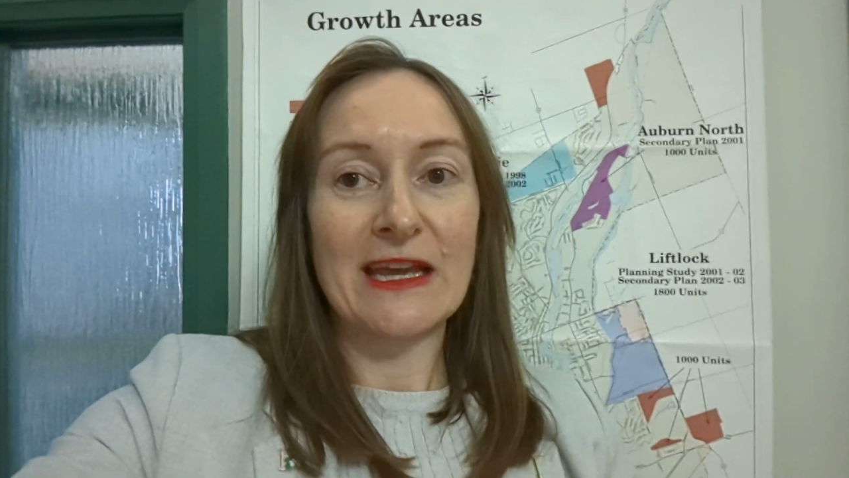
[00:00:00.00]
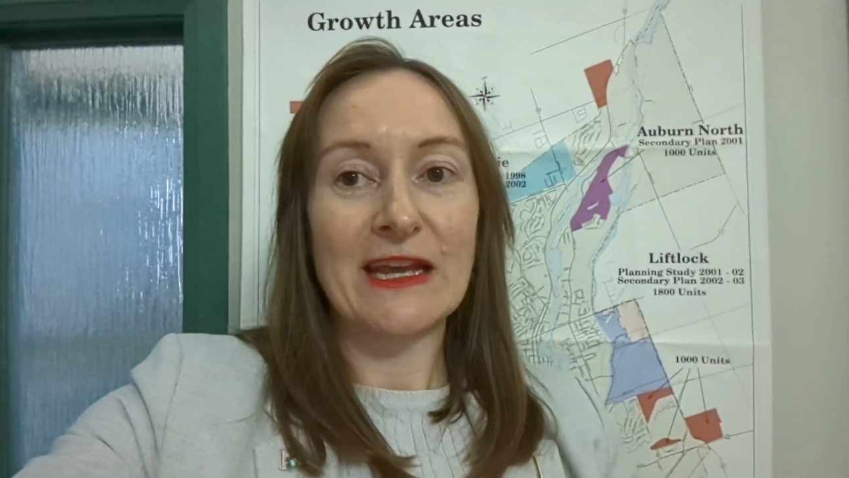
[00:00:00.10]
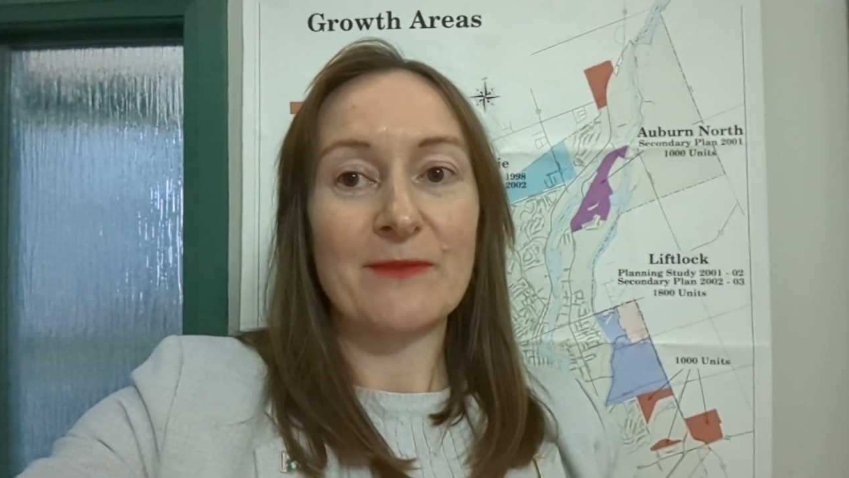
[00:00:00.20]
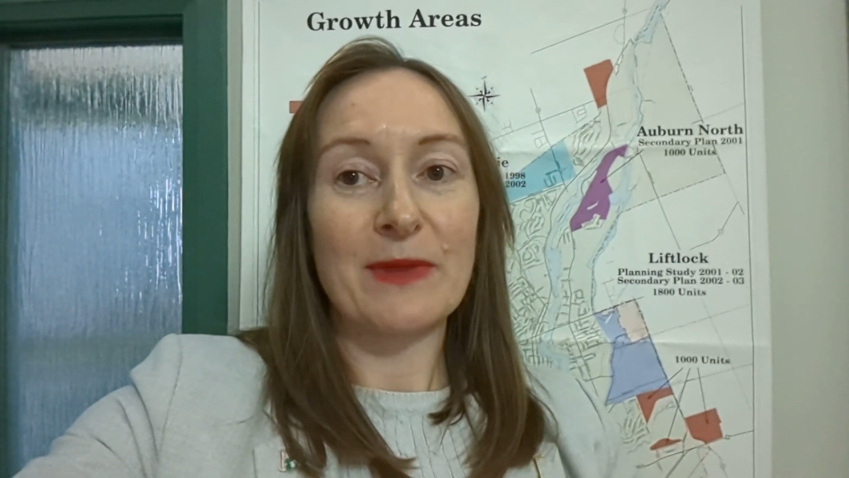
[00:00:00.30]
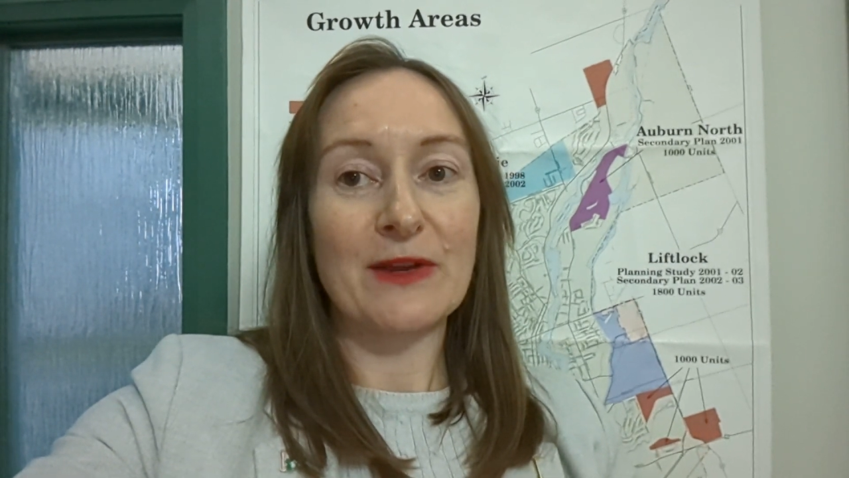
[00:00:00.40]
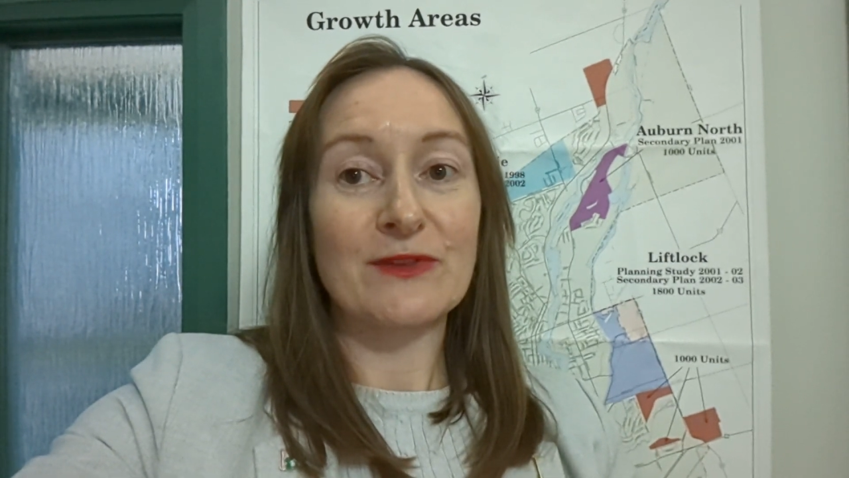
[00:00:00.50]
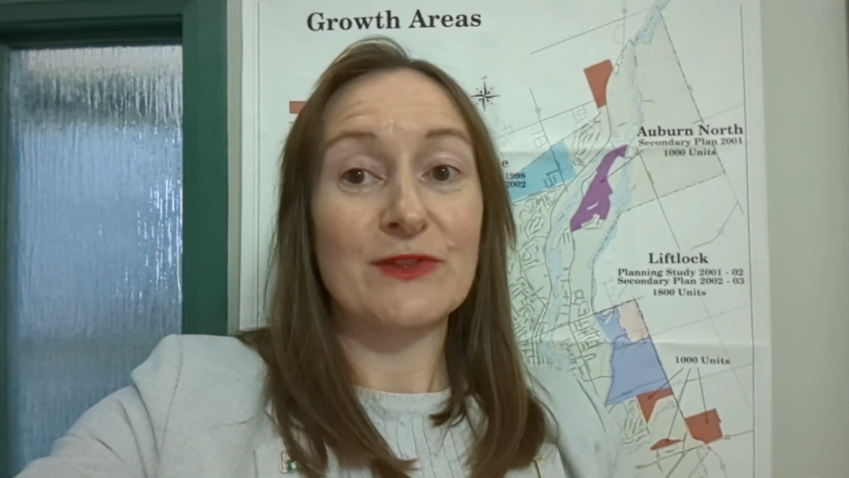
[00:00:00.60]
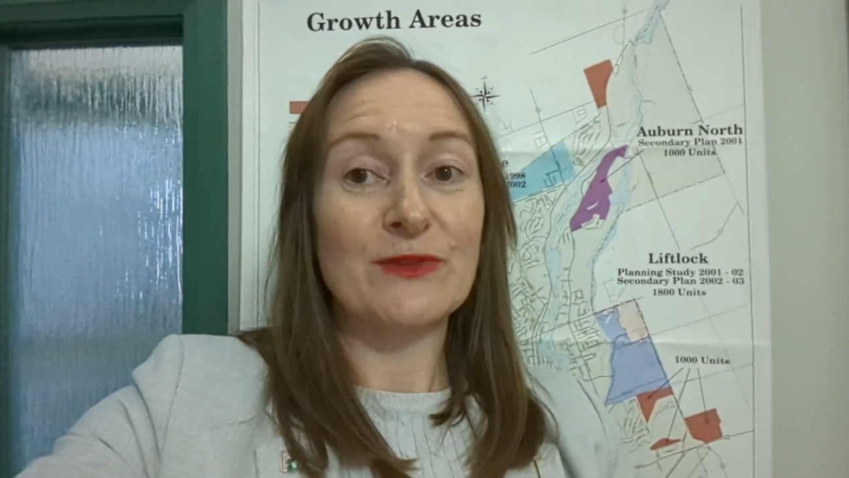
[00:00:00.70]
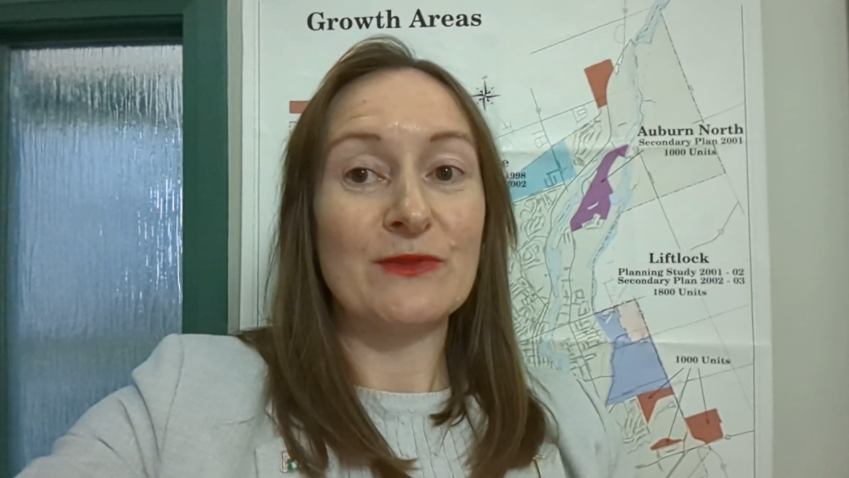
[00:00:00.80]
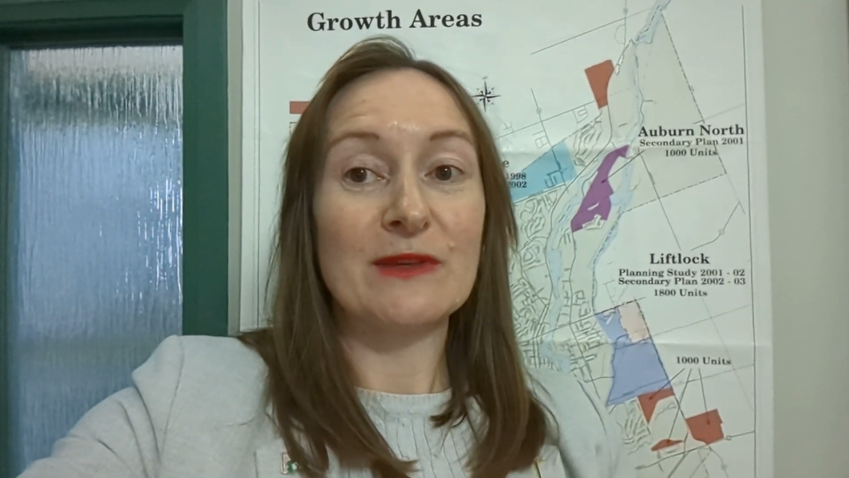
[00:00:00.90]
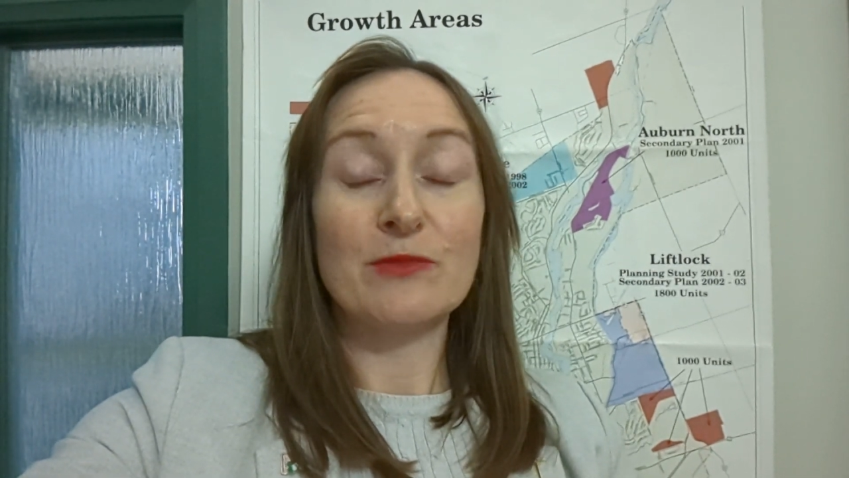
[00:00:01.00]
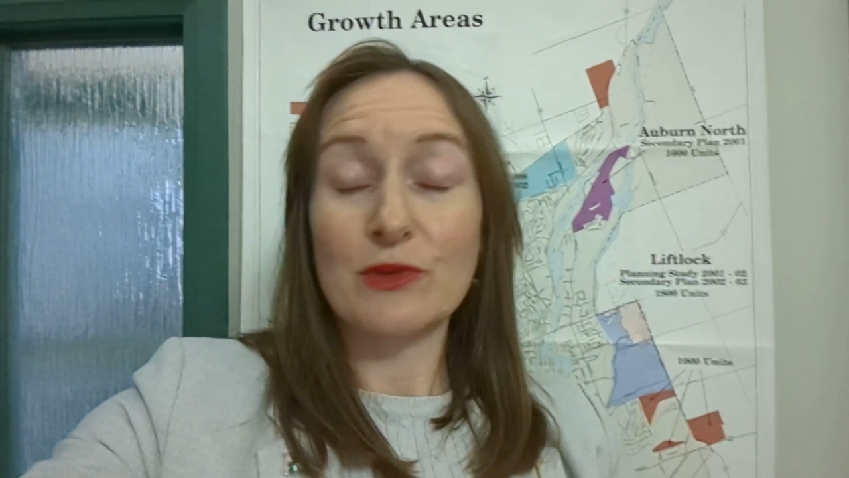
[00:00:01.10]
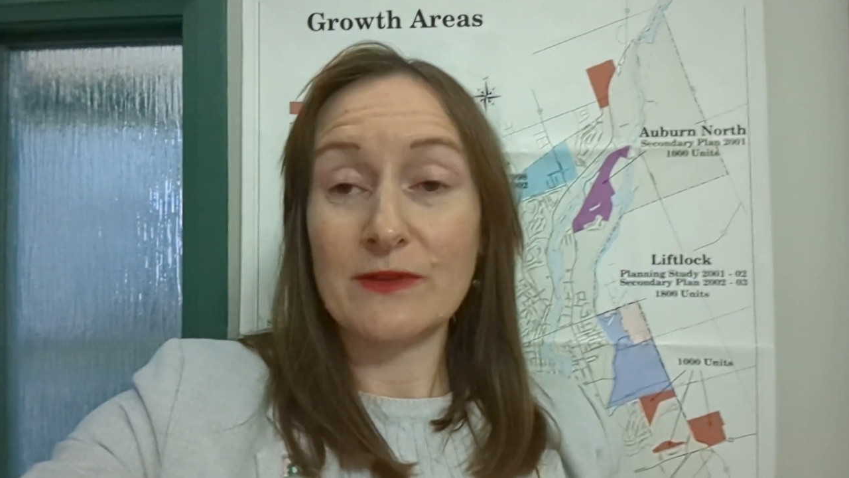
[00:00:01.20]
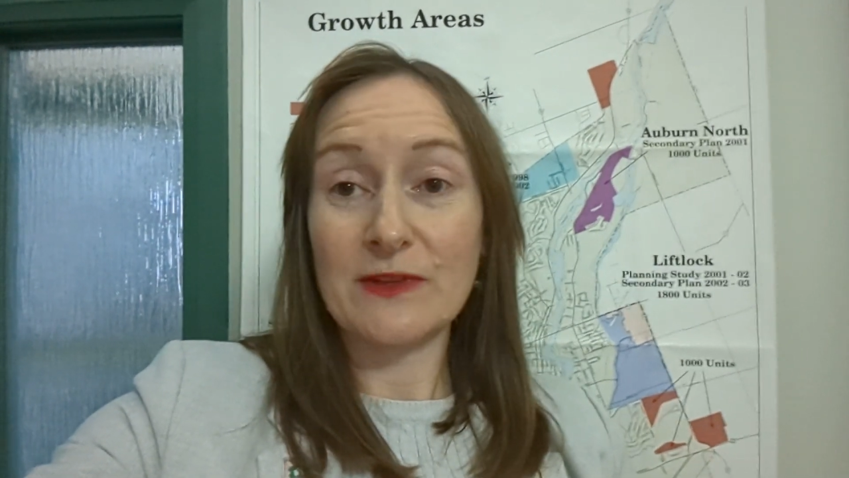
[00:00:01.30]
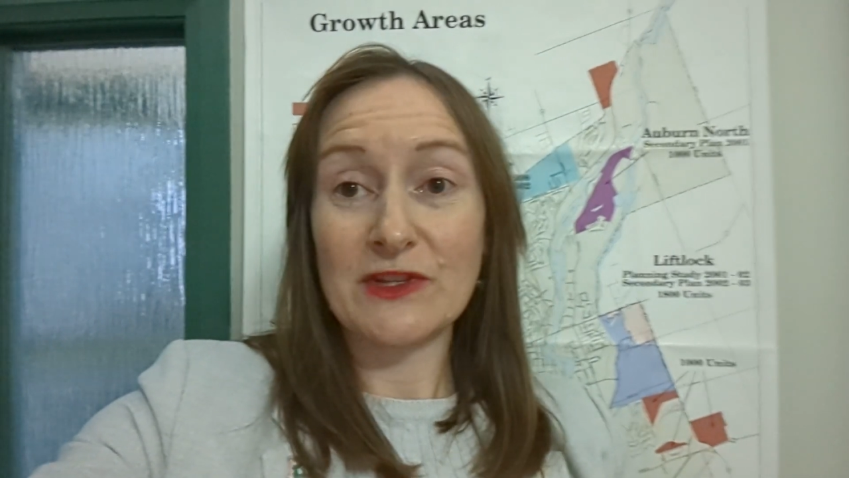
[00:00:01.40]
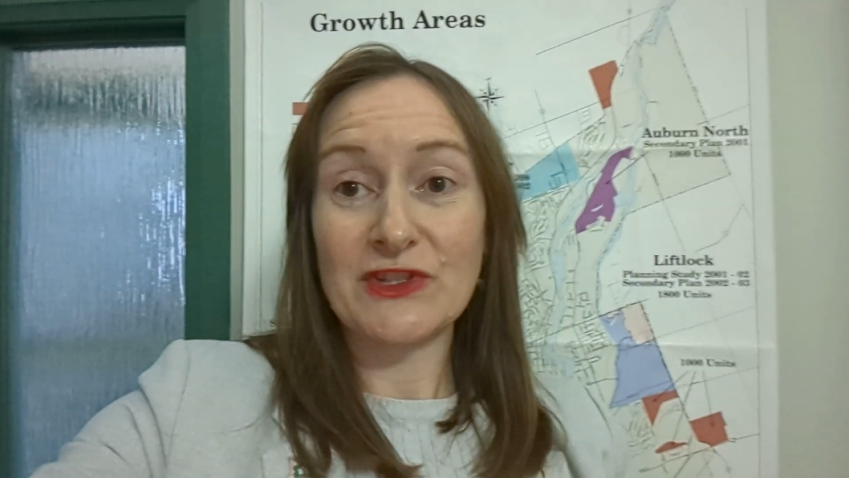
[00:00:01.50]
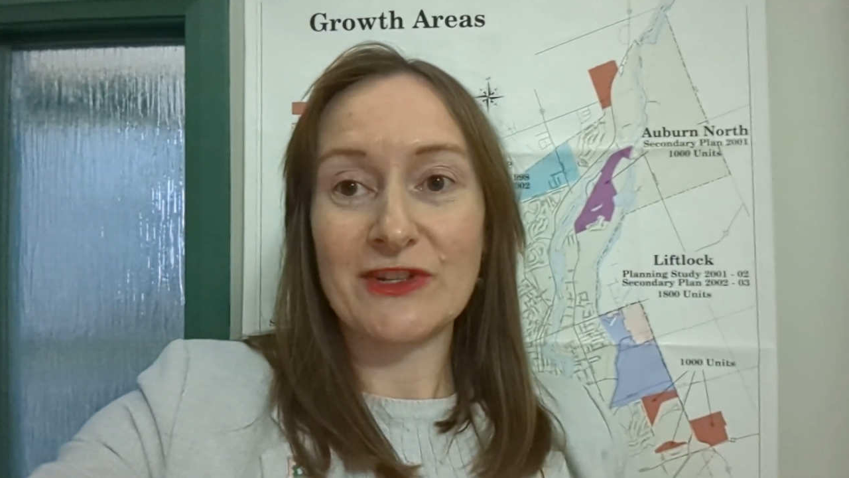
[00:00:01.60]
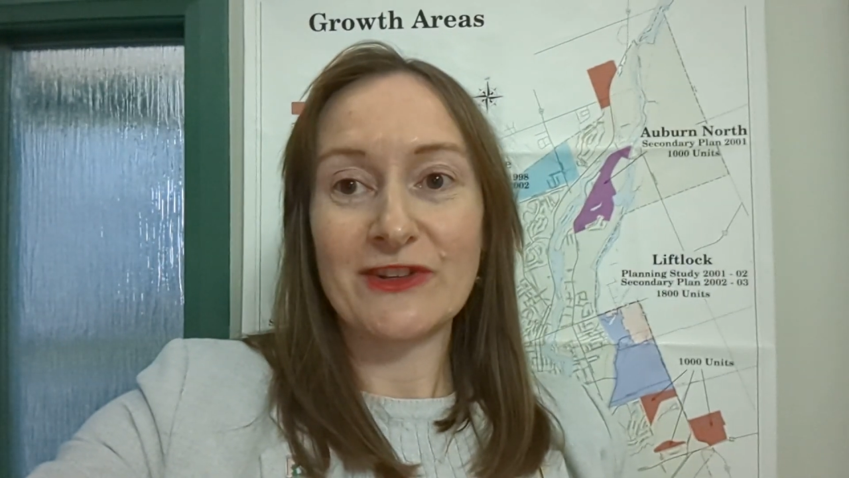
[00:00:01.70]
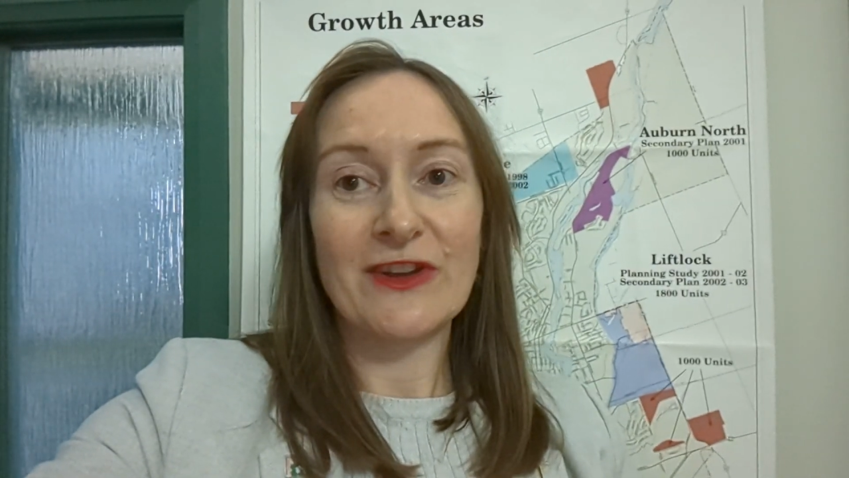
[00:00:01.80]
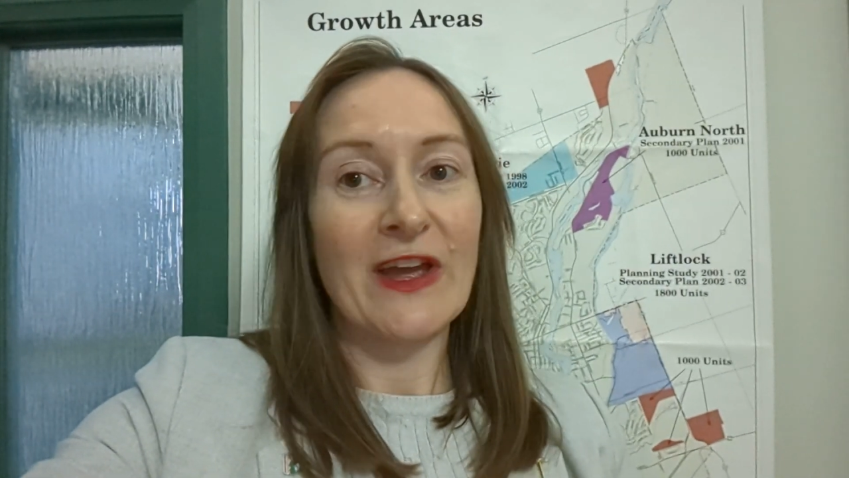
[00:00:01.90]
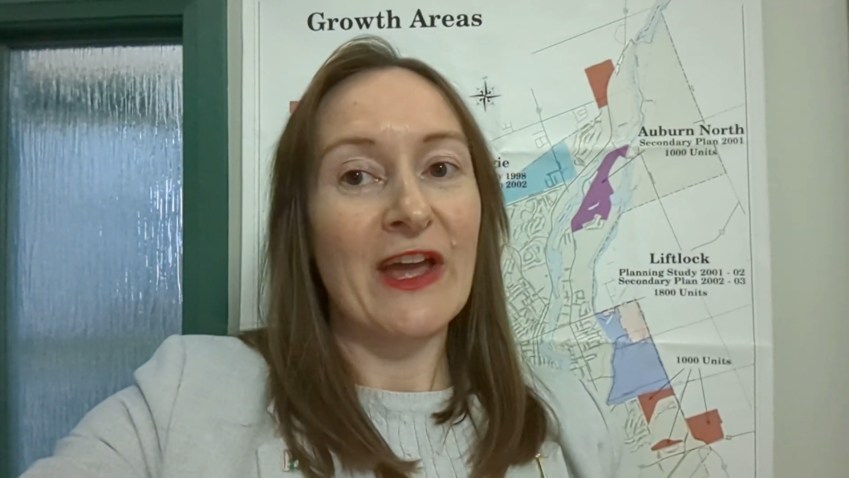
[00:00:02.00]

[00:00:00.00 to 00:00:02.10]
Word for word: compared to the previous year.